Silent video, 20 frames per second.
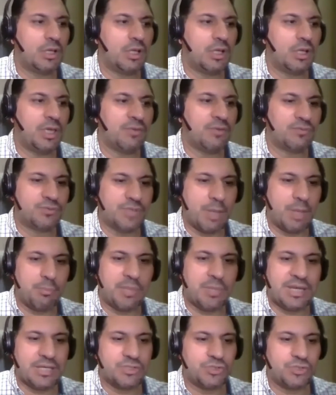if
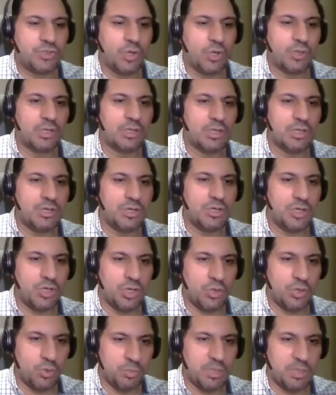somebody's totally
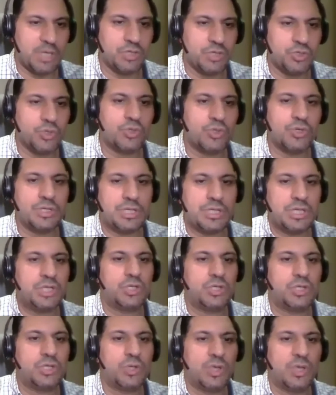newbie, you don't need
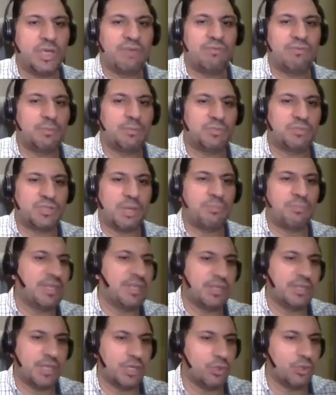to give them
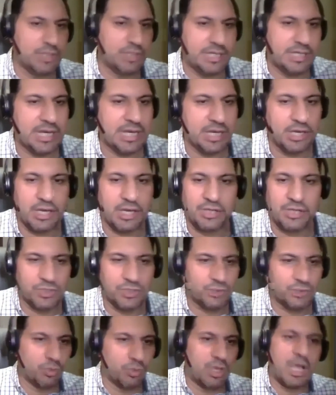something they don't need. It
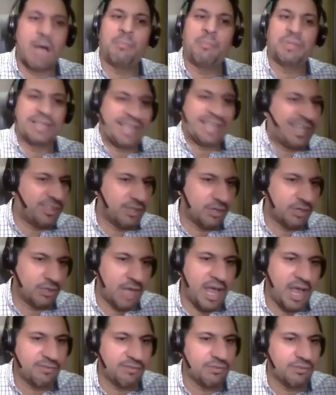just will complicate their
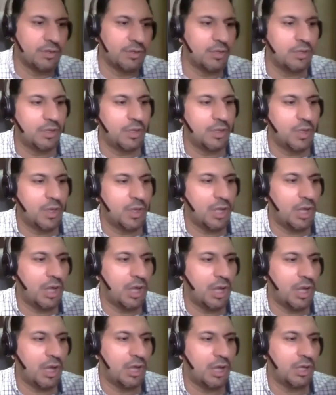life.
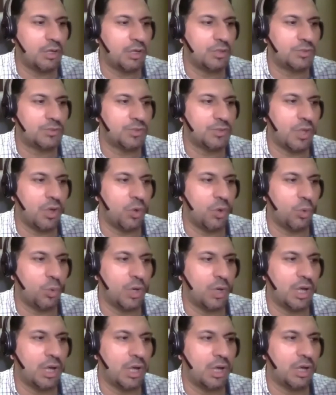
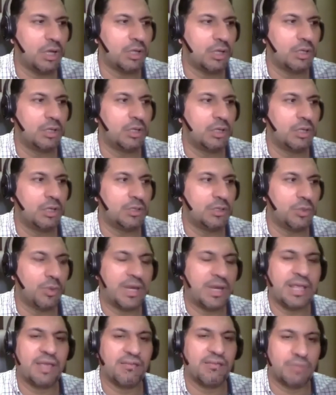So you
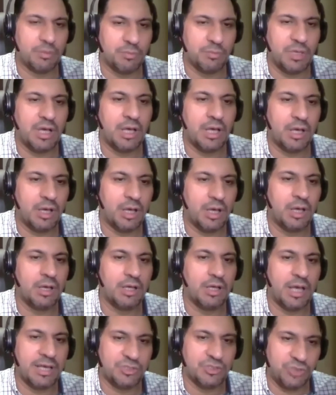want to give them
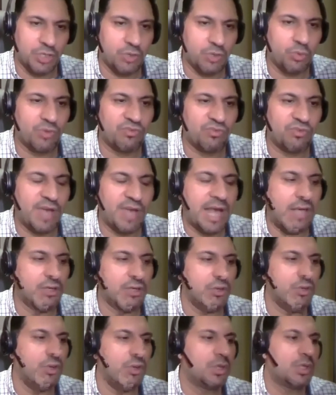a genuine
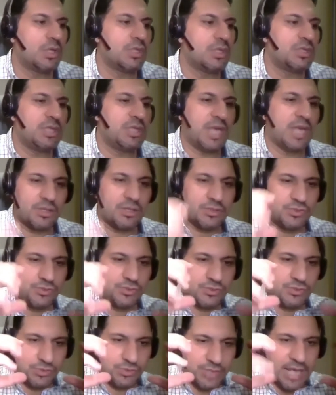value. The other
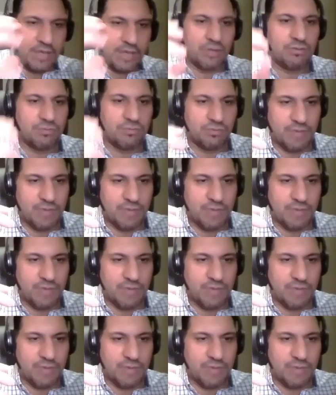set of